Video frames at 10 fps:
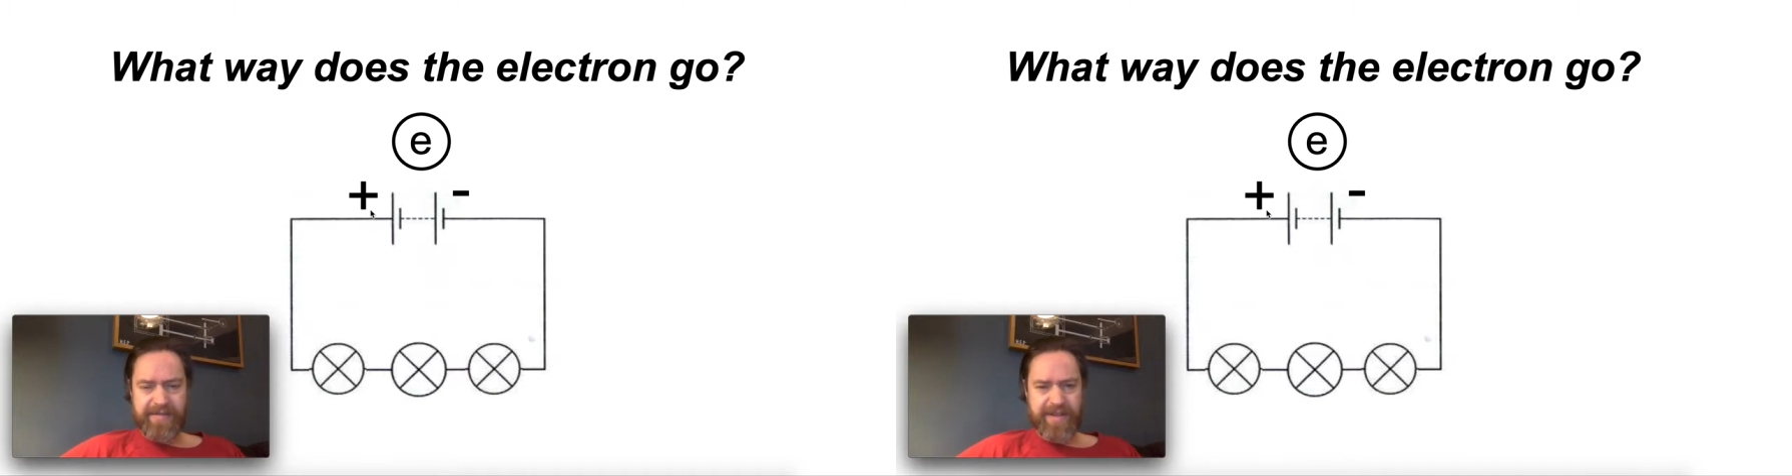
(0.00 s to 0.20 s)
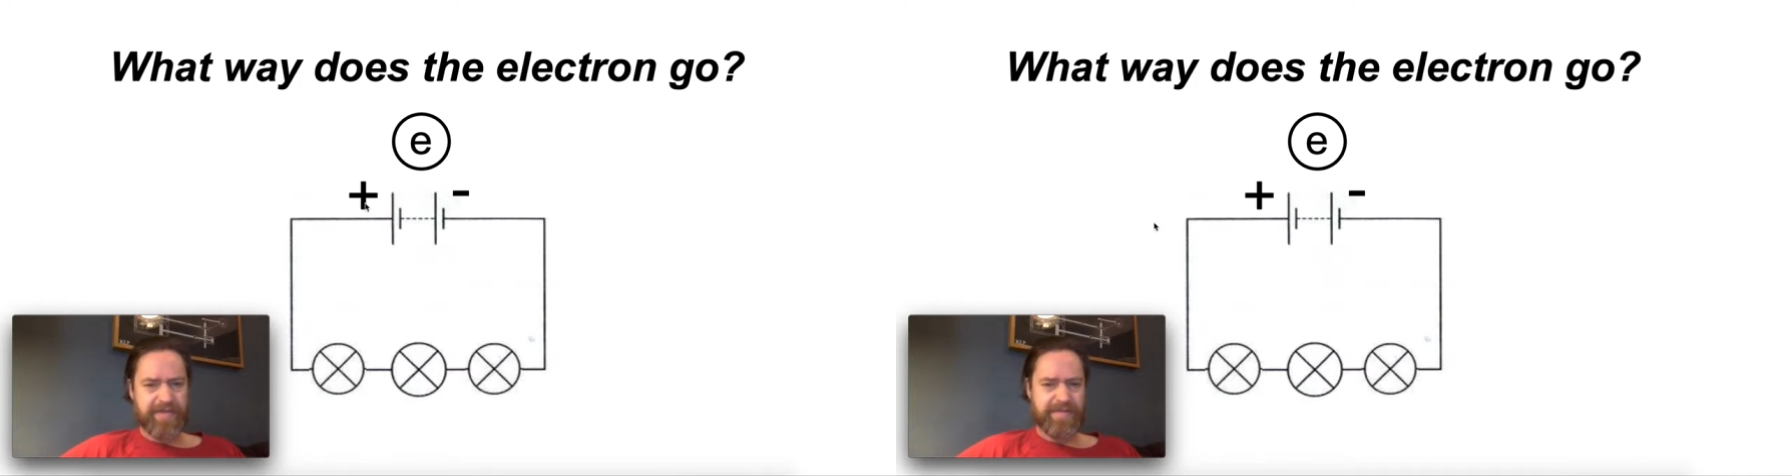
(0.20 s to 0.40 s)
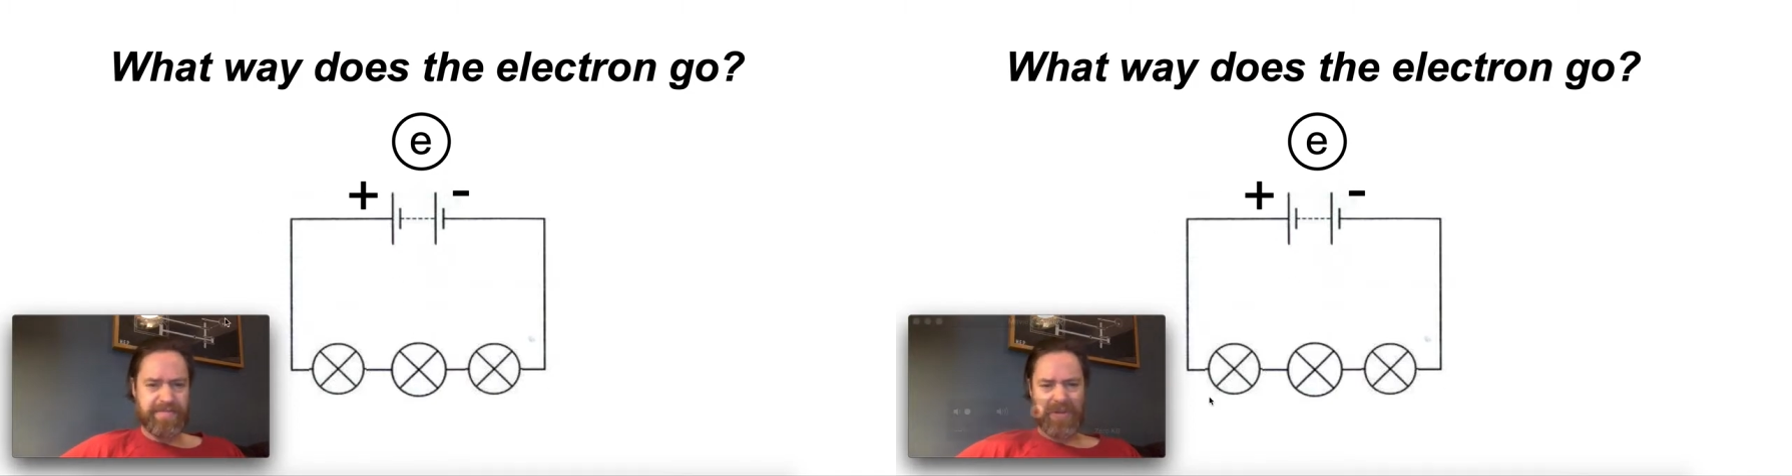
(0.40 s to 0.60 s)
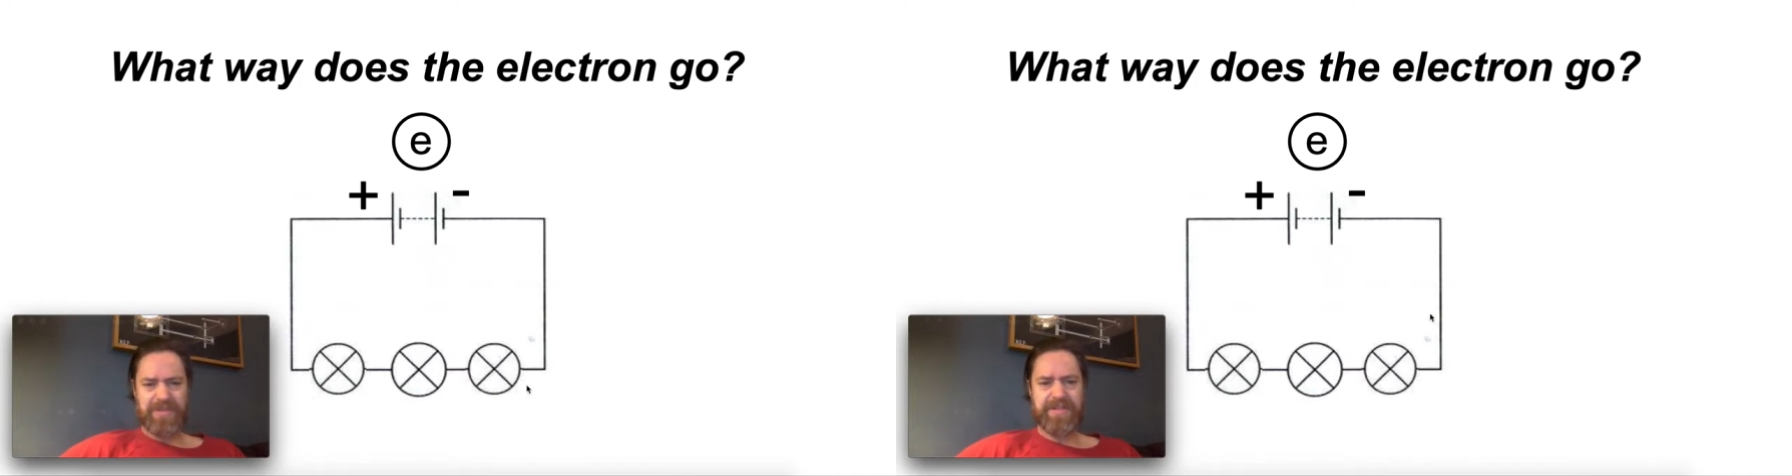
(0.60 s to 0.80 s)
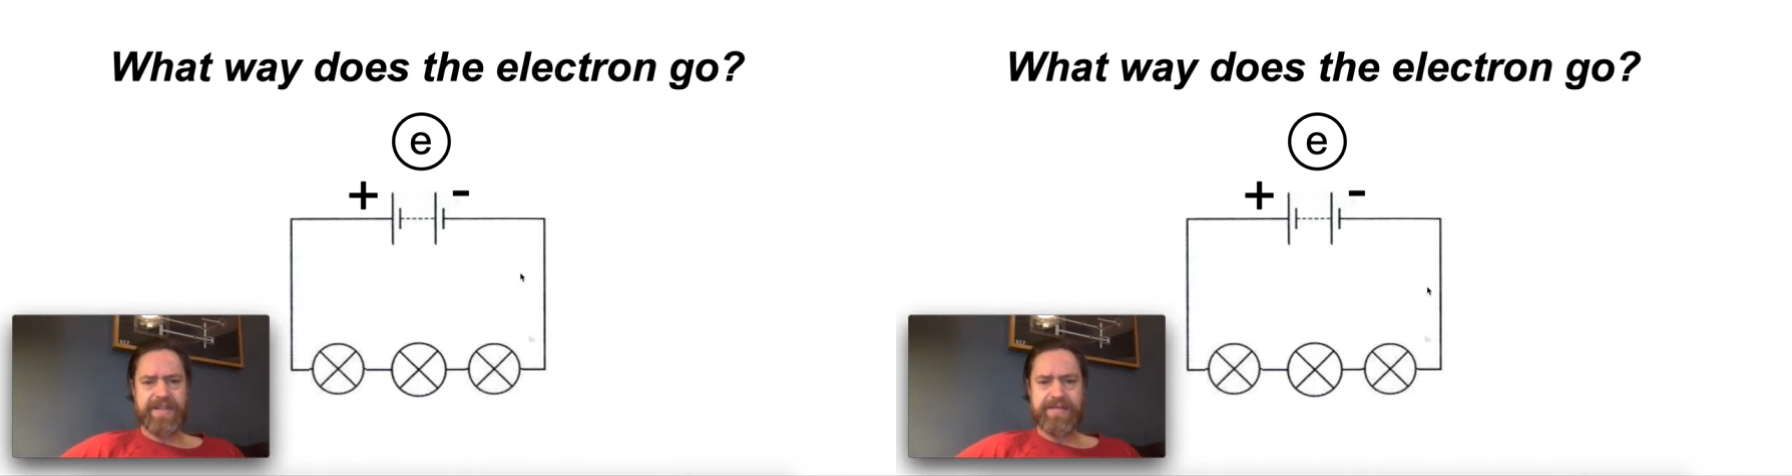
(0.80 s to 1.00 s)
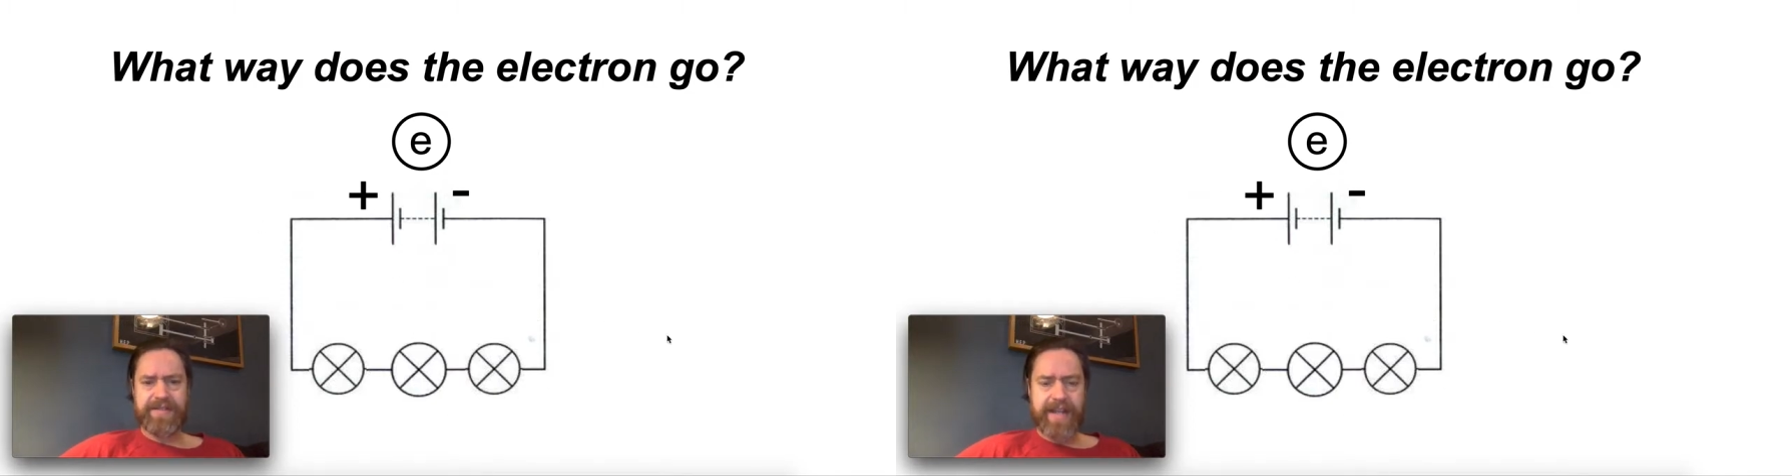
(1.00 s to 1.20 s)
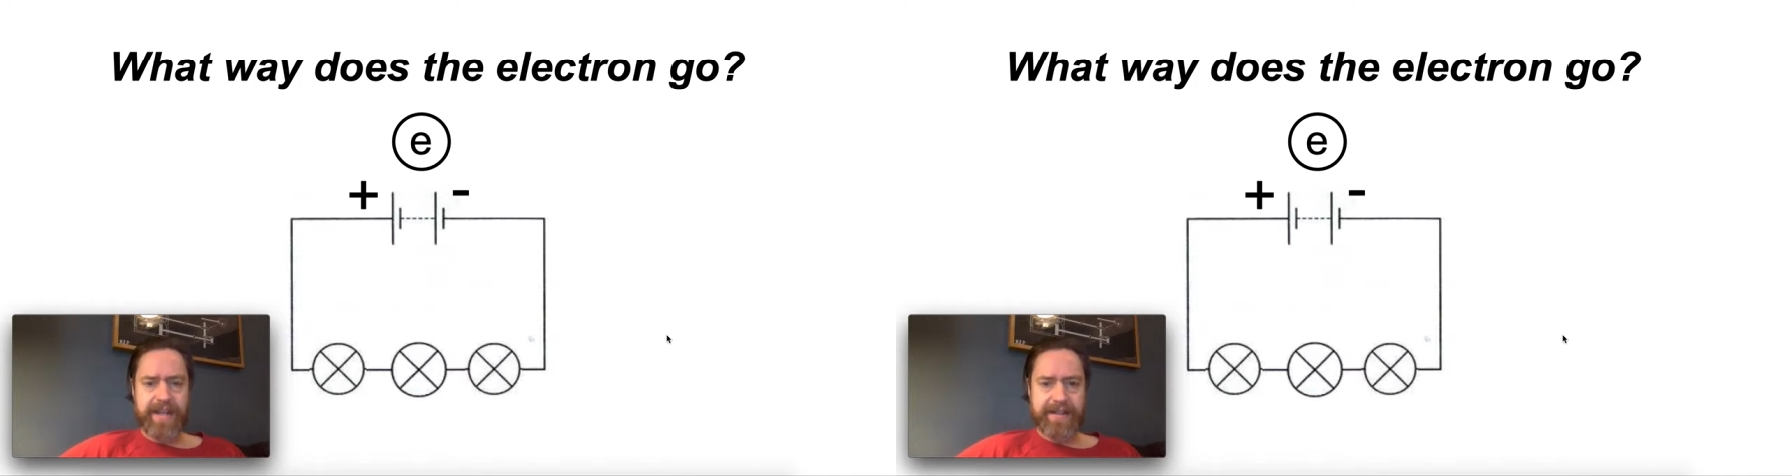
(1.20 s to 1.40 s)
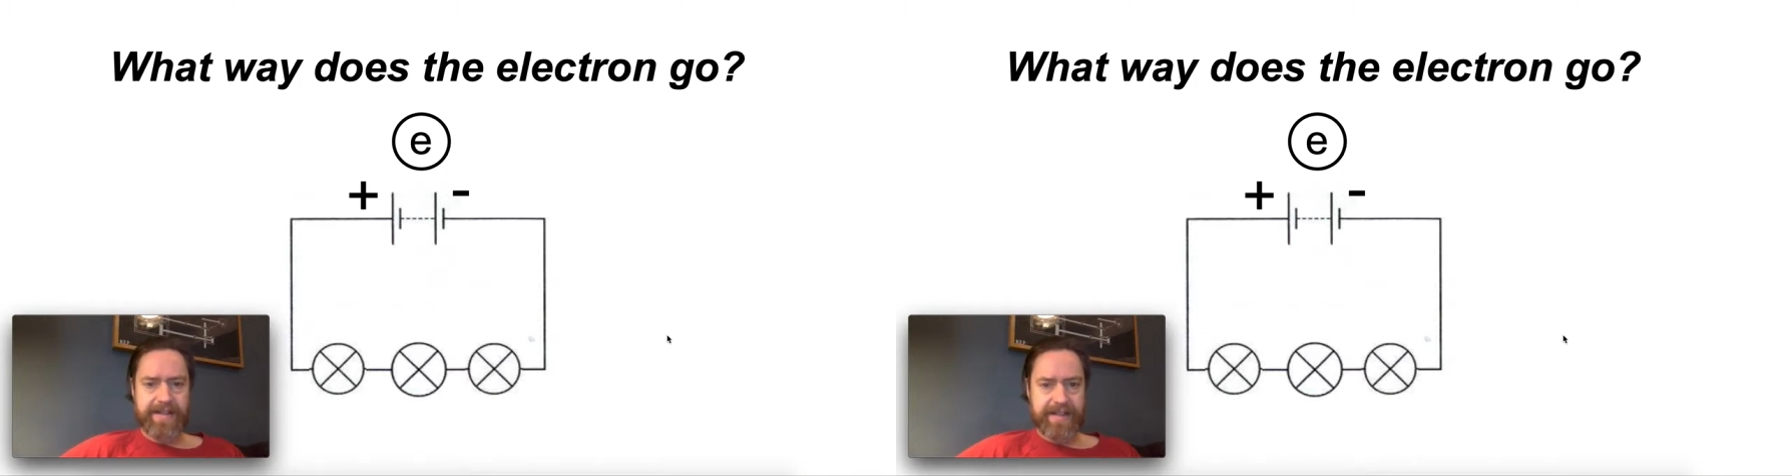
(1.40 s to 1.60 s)
we go from positive to
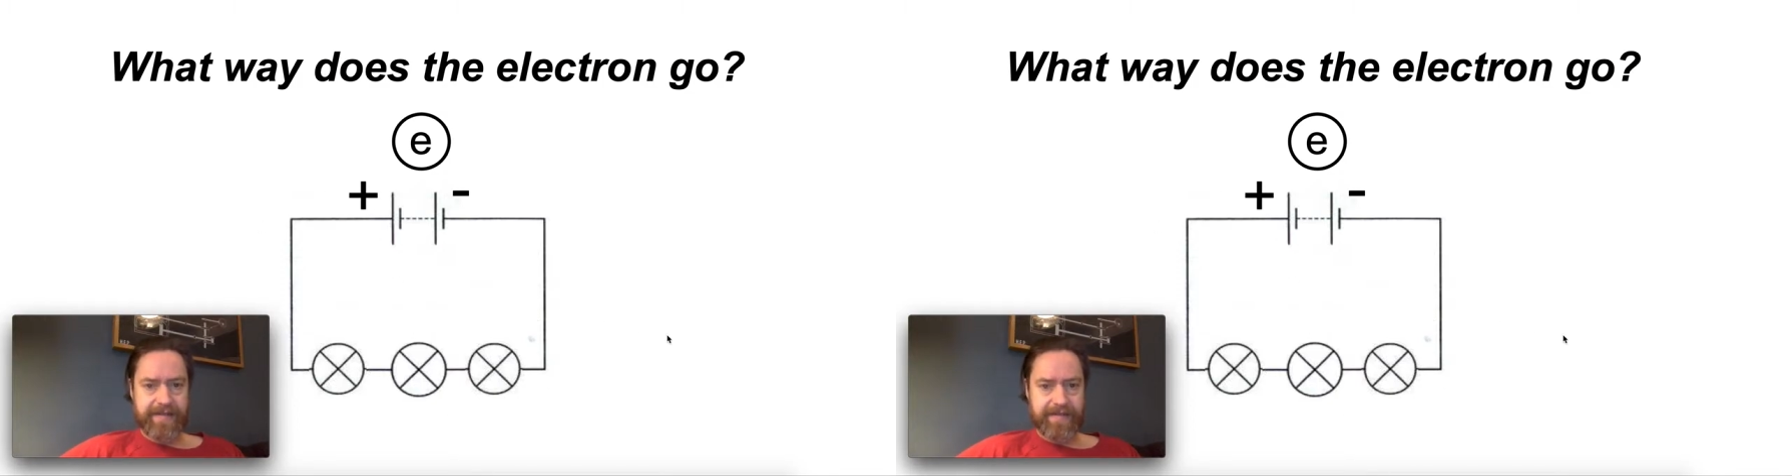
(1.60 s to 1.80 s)
negative.